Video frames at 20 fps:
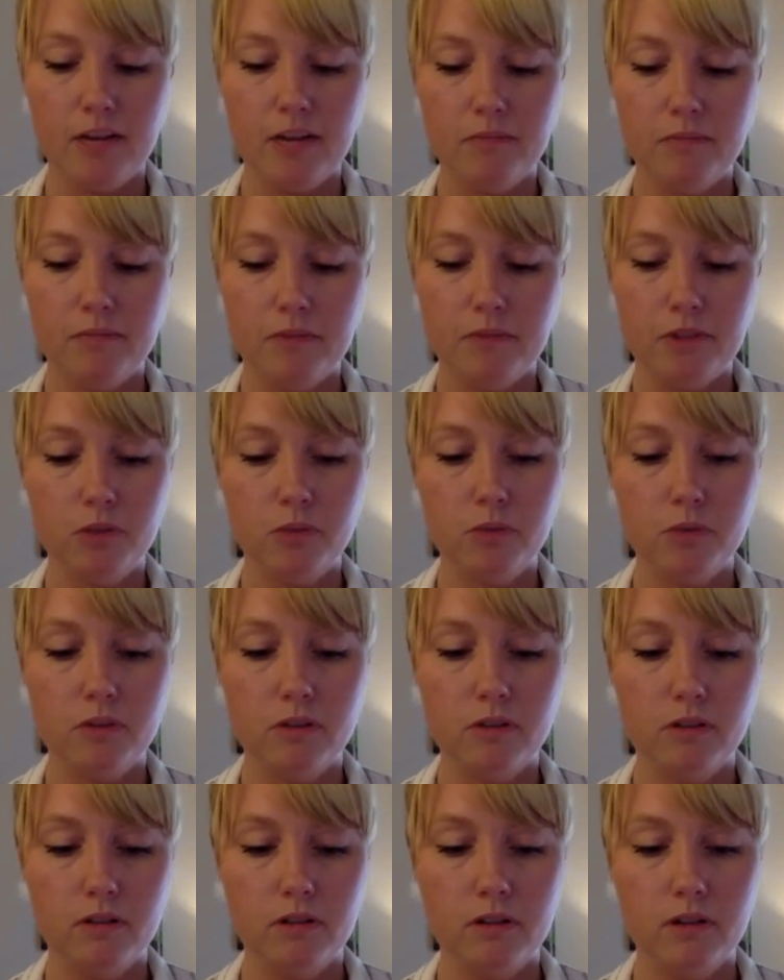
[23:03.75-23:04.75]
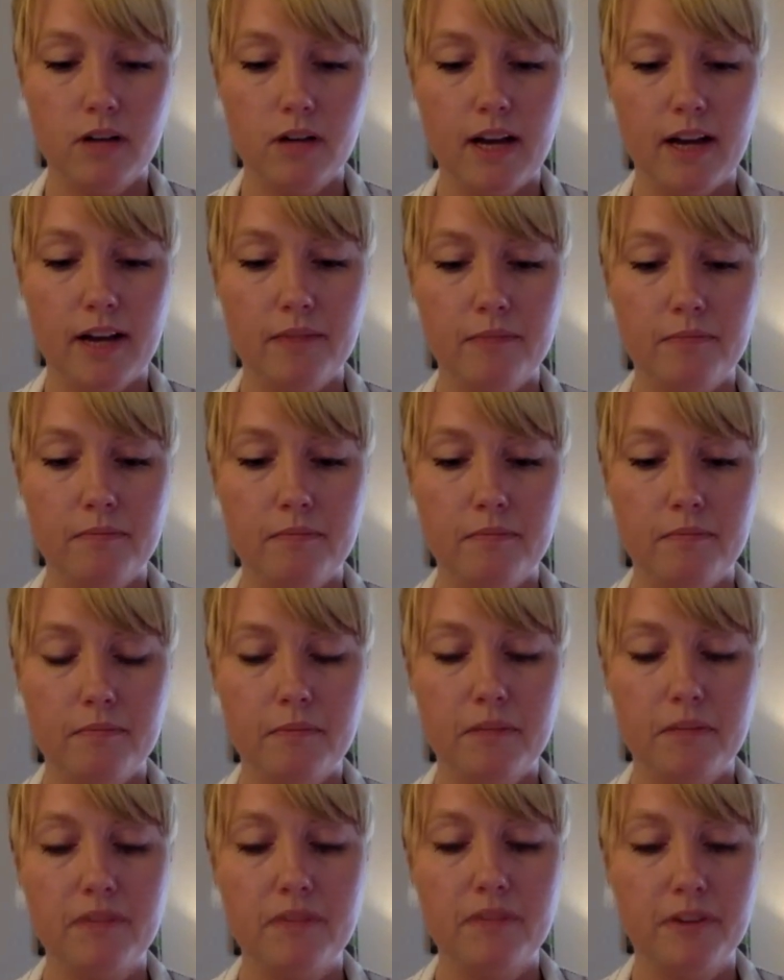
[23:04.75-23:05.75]
You will
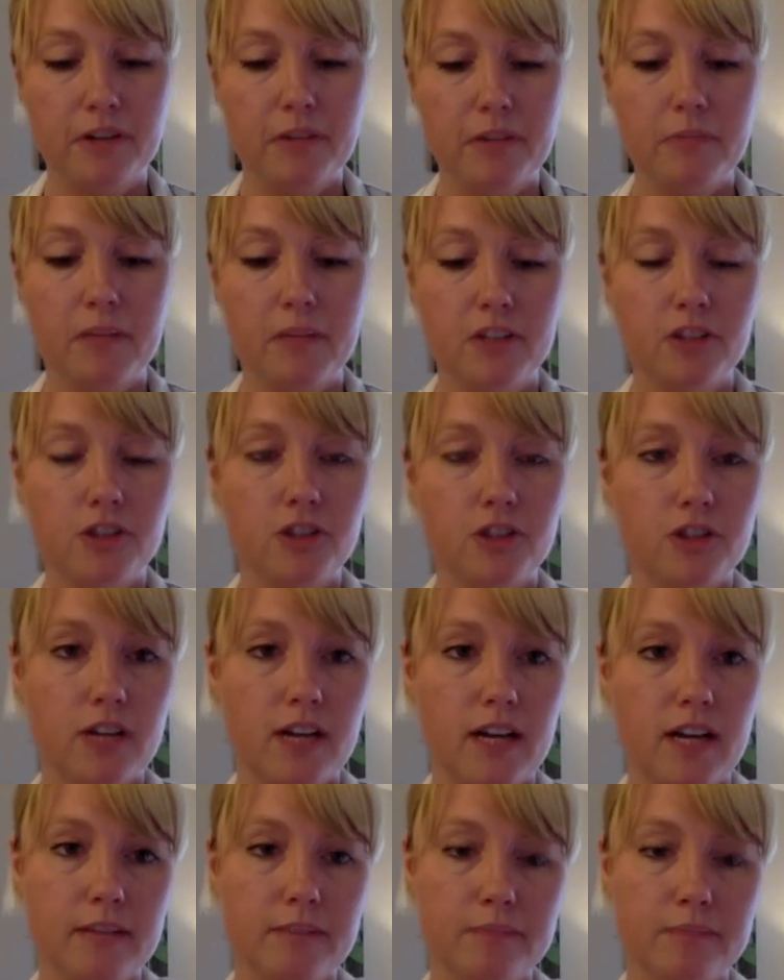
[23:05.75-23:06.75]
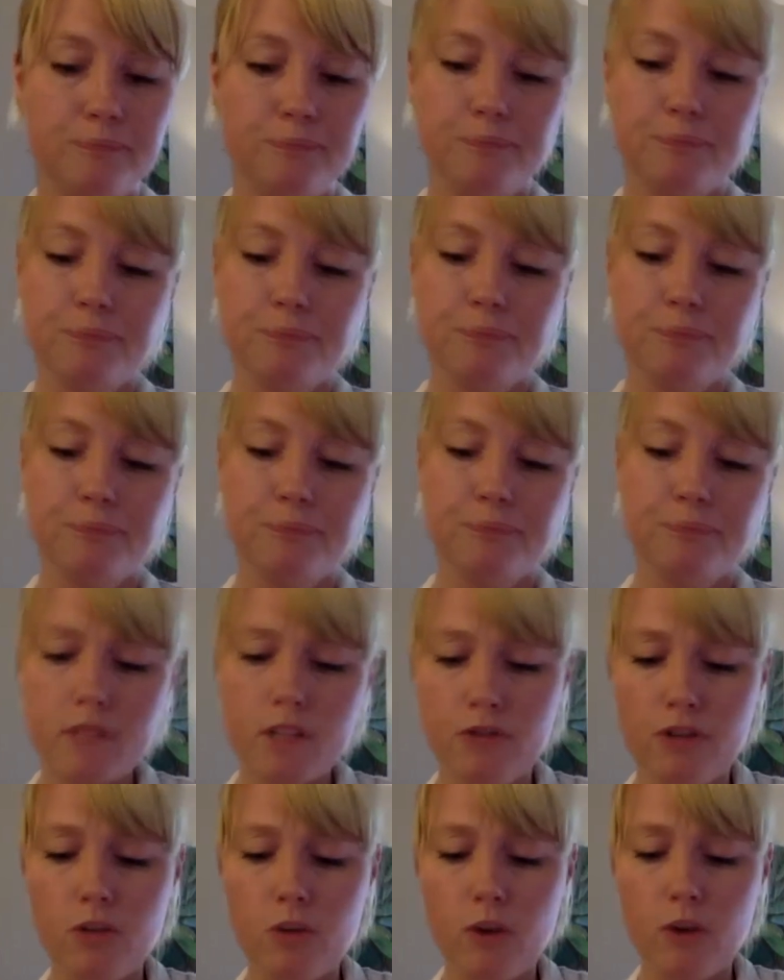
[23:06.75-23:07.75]
be very much
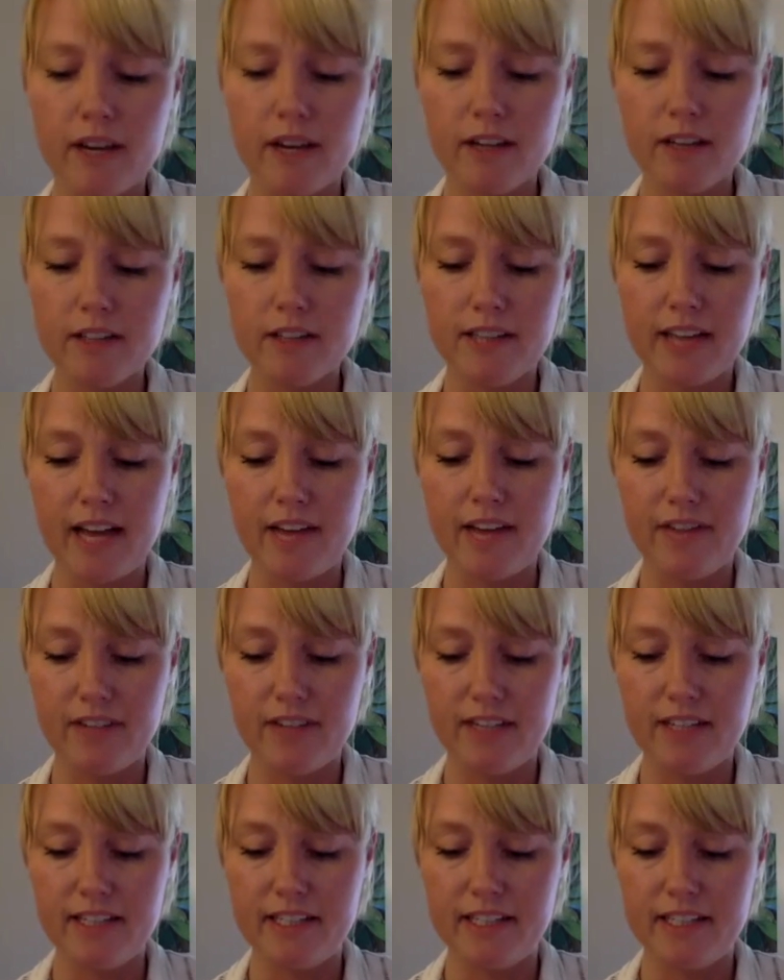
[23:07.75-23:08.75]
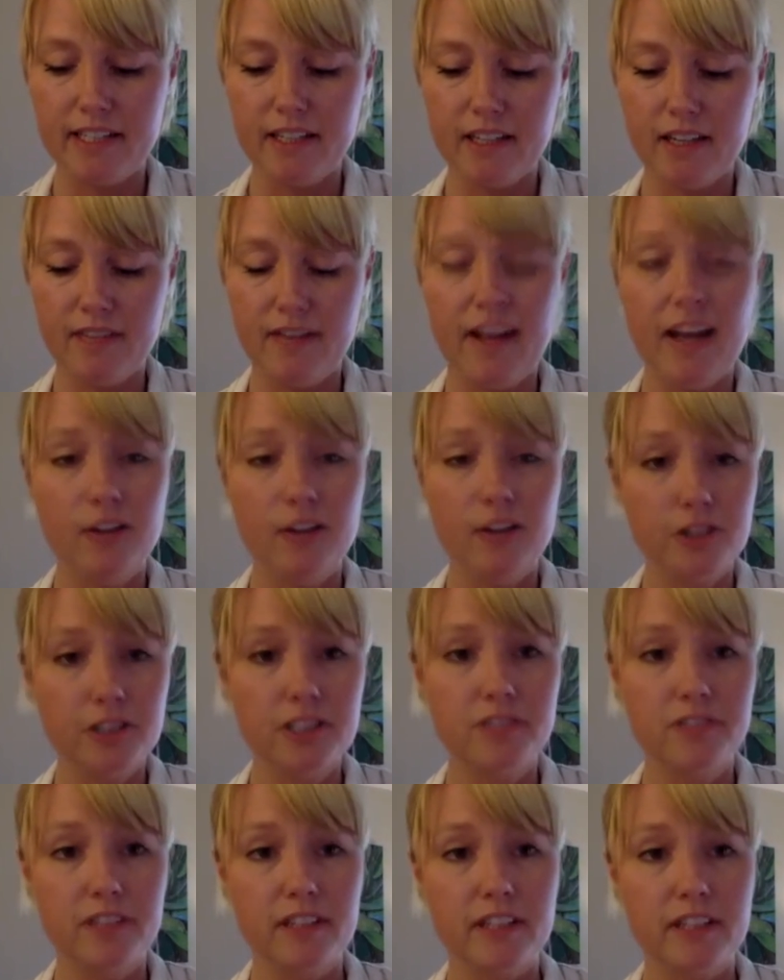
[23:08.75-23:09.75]
required to have an idea of how
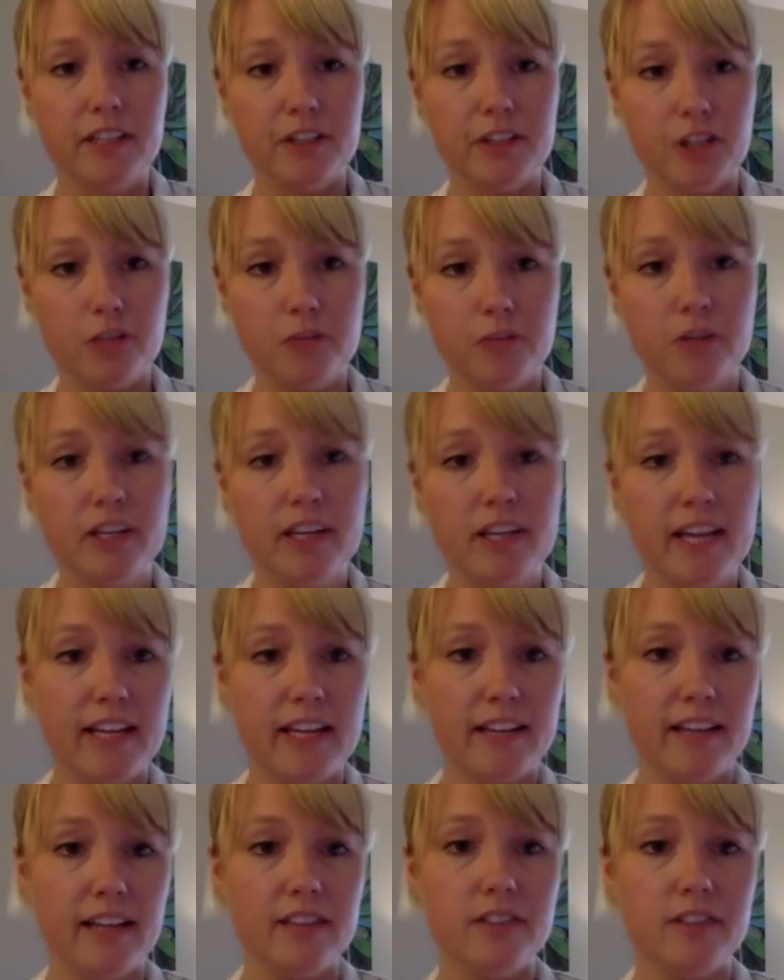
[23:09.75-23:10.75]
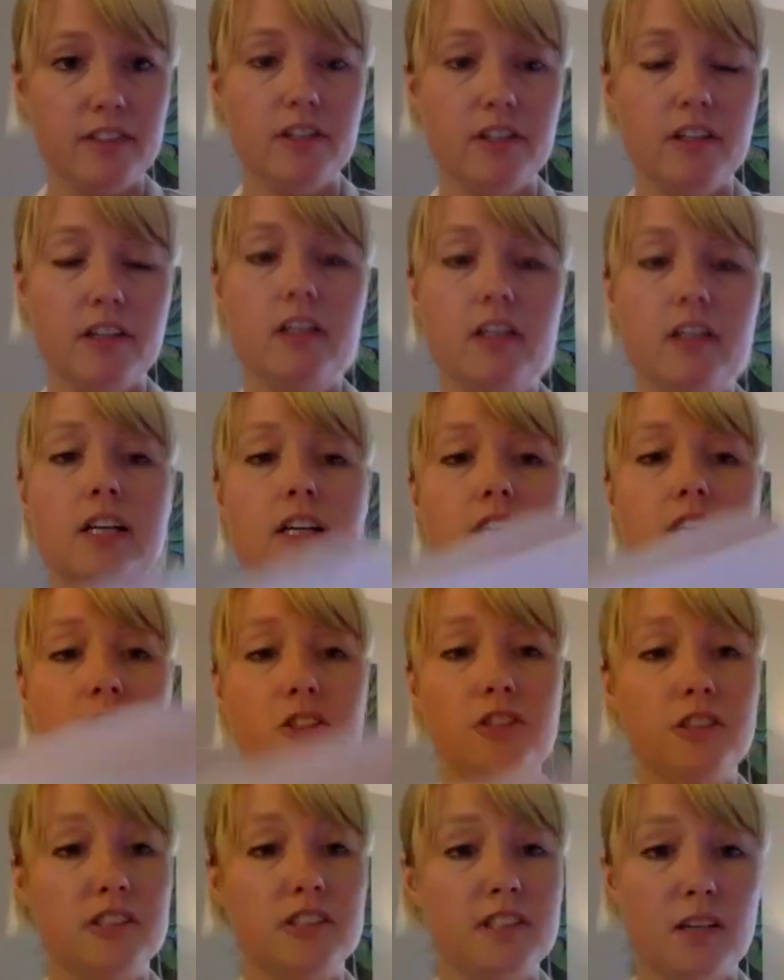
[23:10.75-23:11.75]
she's feeling and communicating that to her.
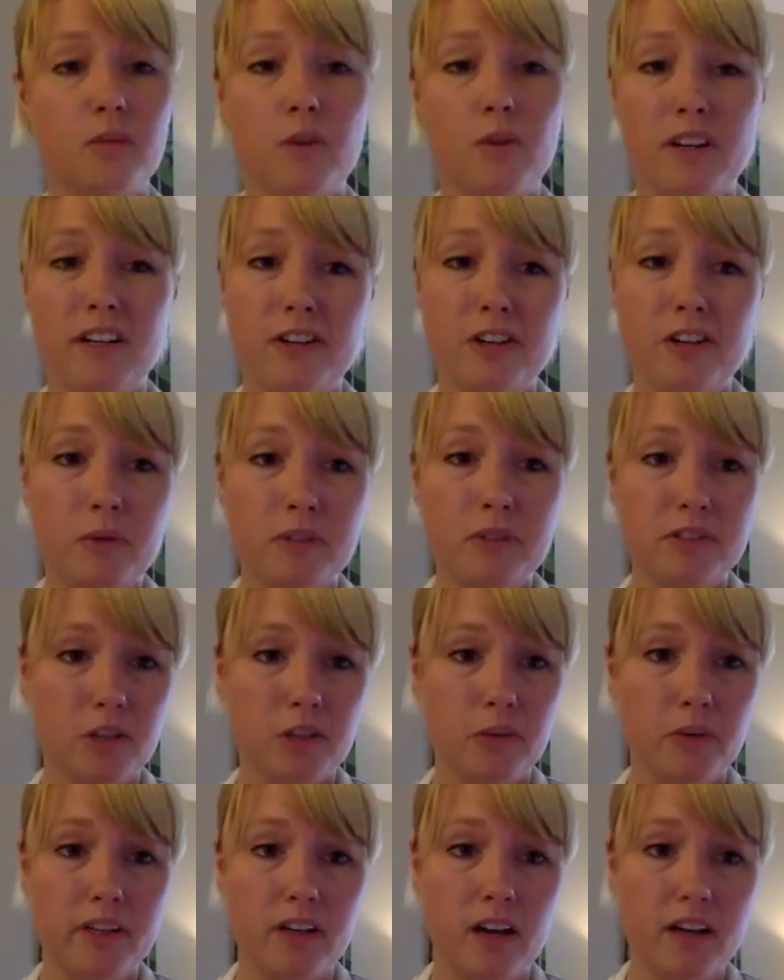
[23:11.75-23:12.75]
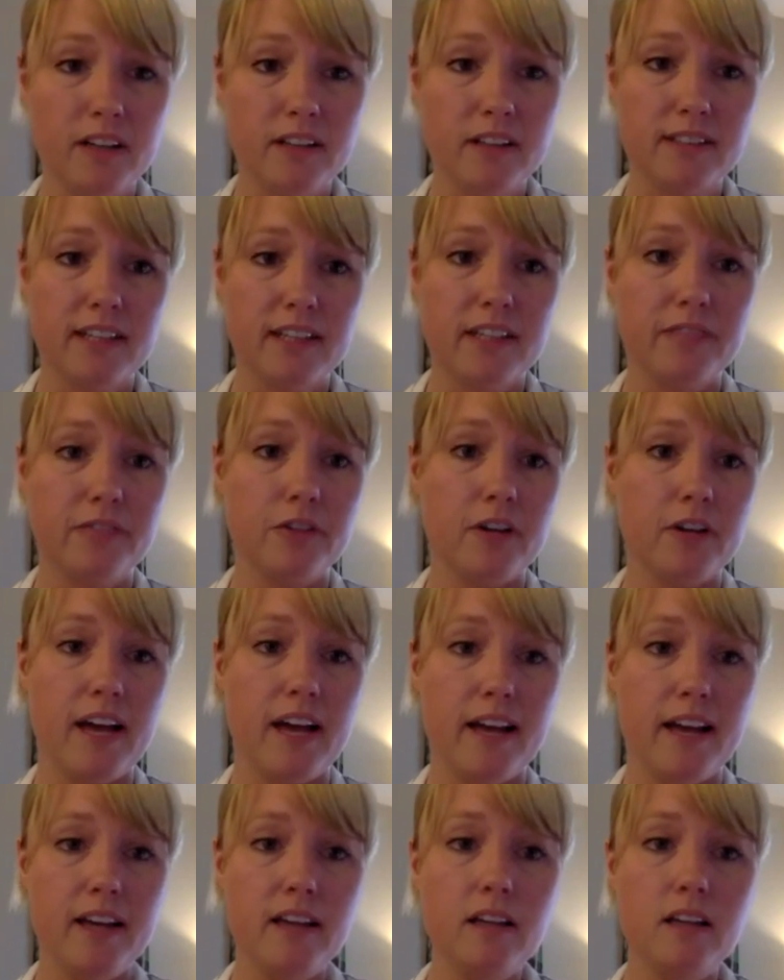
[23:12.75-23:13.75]
She's going to want to know what's going on inside of your
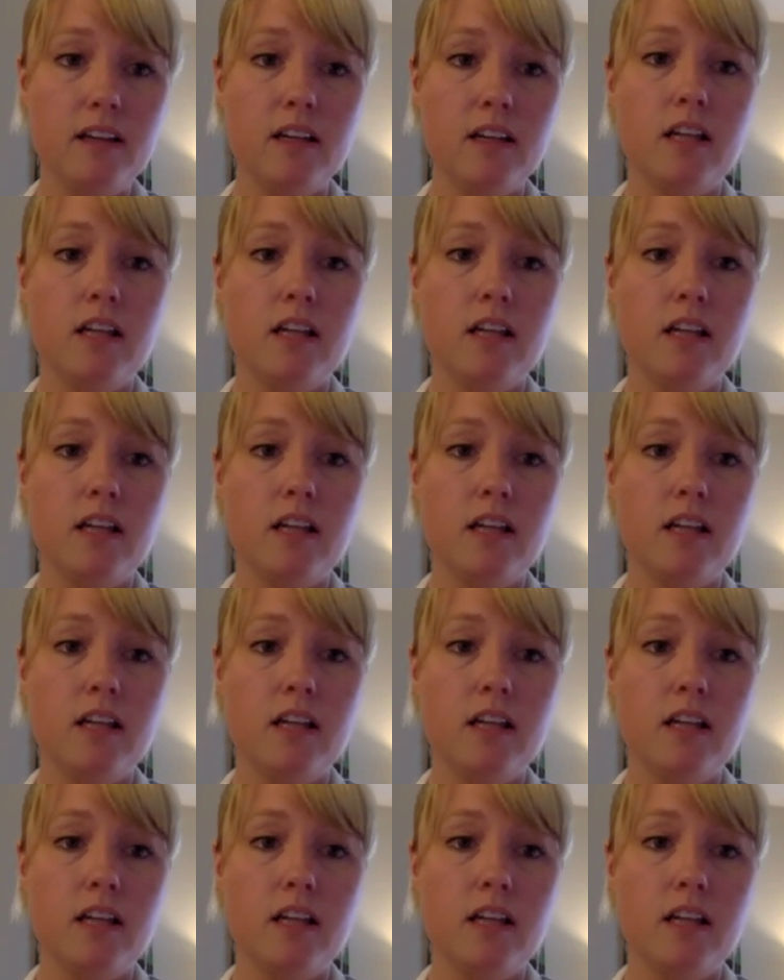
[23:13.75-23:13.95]
head.